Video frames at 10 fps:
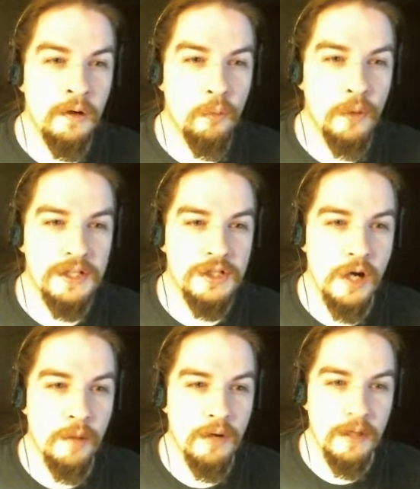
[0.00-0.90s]
which
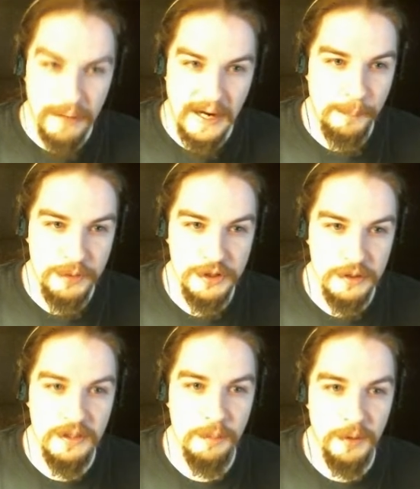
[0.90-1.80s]
when it pops,
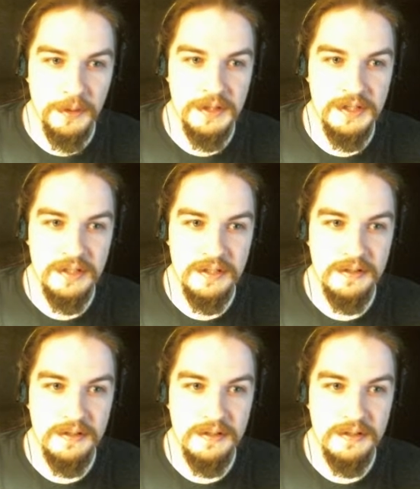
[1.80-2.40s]
you get bonus